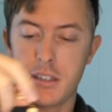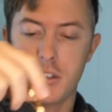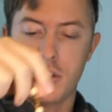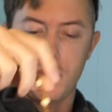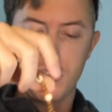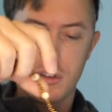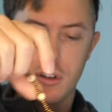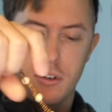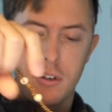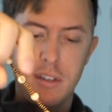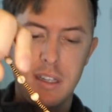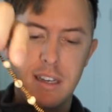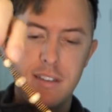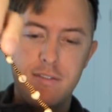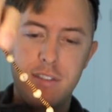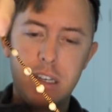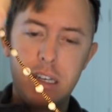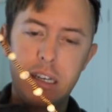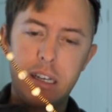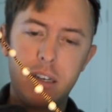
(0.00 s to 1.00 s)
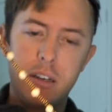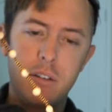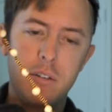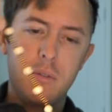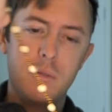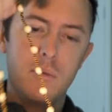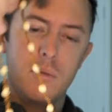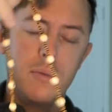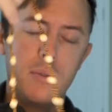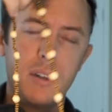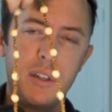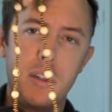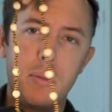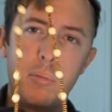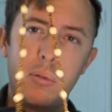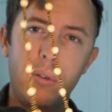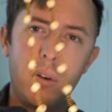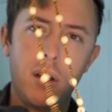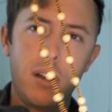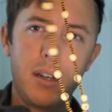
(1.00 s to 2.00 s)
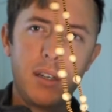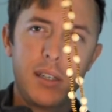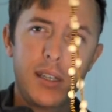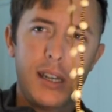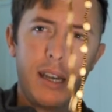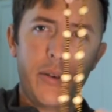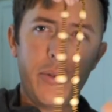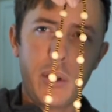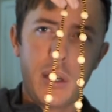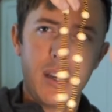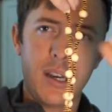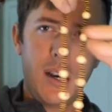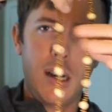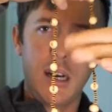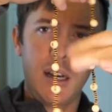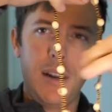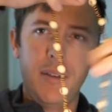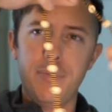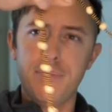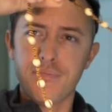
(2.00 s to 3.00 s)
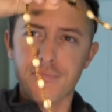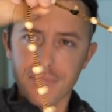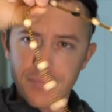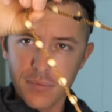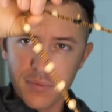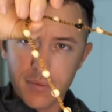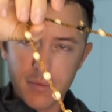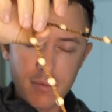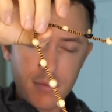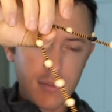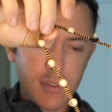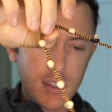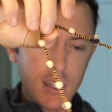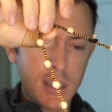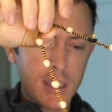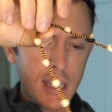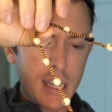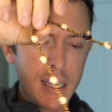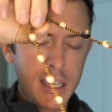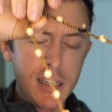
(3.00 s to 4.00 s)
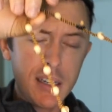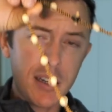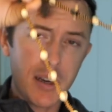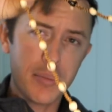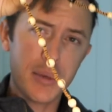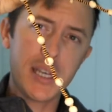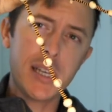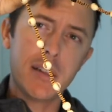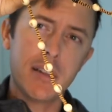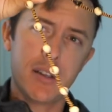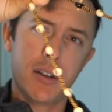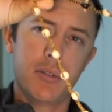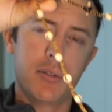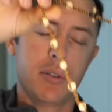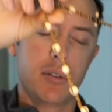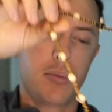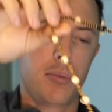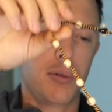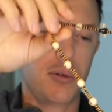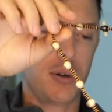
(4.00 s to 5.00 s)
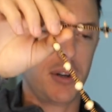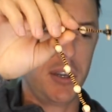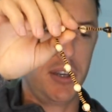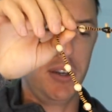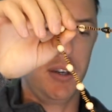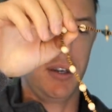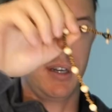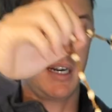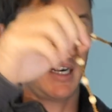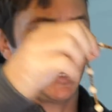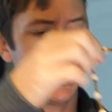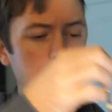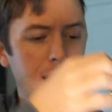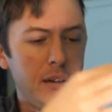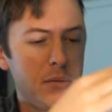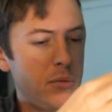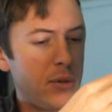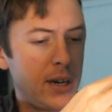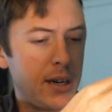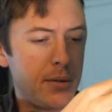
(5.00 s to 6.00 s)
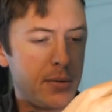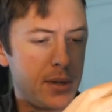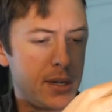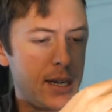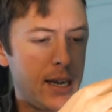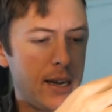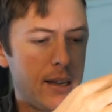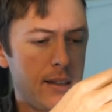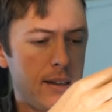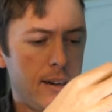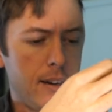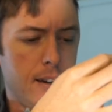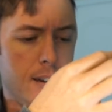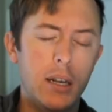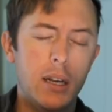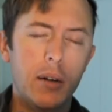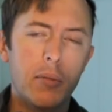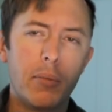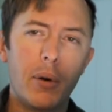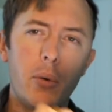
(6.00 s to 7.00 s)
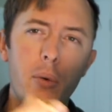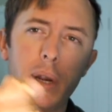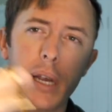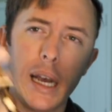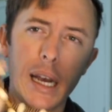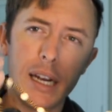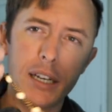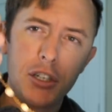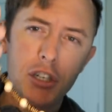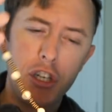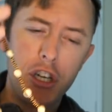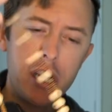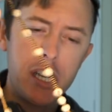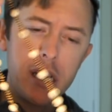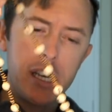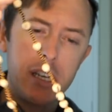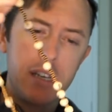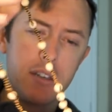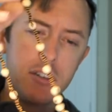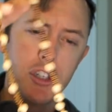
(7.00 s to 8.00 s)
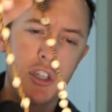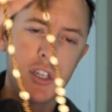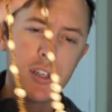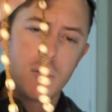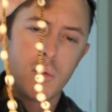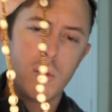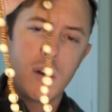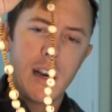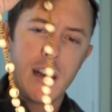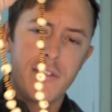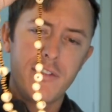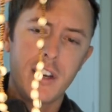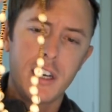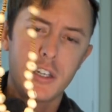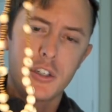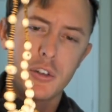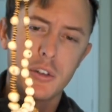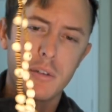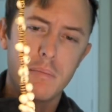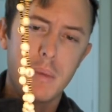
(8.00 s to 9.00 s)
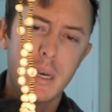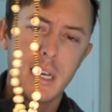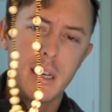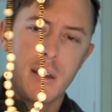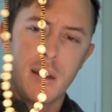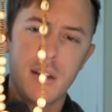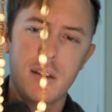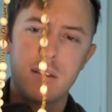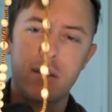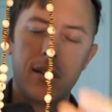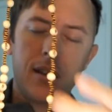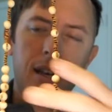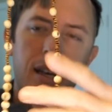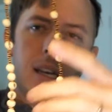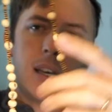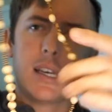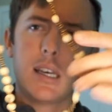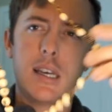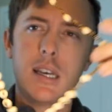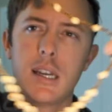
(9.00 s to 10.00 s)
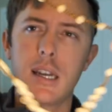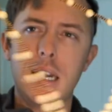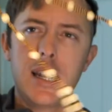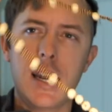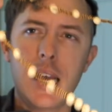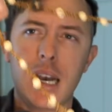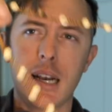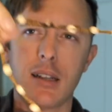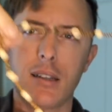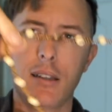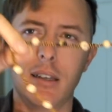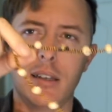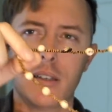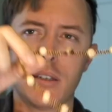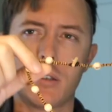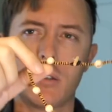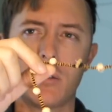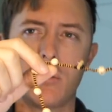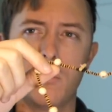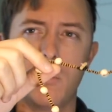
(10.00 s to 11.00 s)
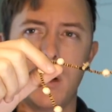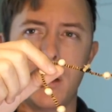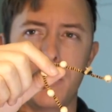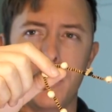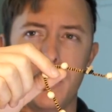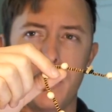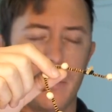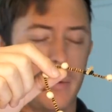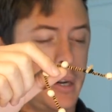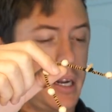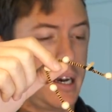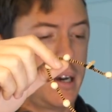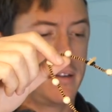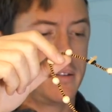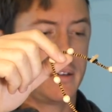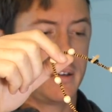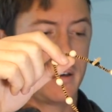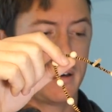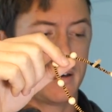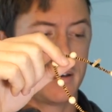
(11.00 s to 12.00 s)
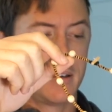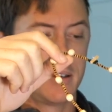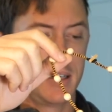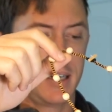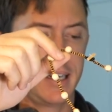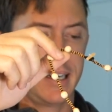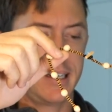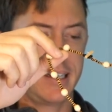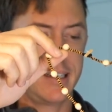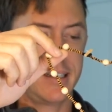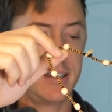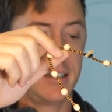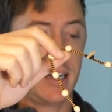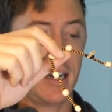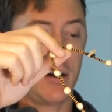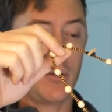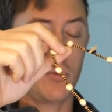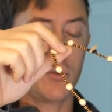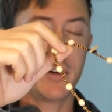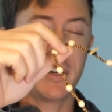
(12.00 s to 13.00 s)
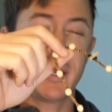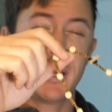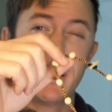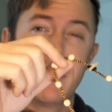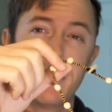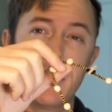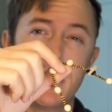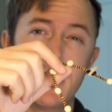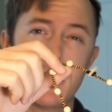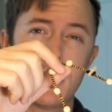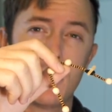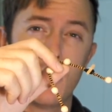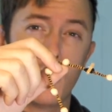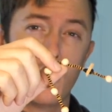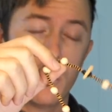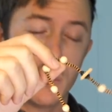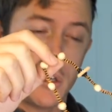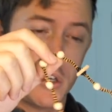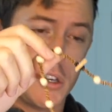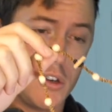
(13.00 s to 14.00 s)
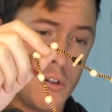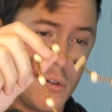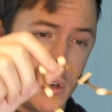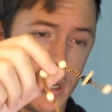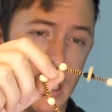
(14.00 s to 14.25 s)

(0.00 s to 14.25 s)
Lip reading: as you saw in that video, one of the piranhas that we caught, they end up eating those. They're pretty good. I had them when I was down there. But we had G's wife actually make us a necklace while we were down there. And I want to give this to one of you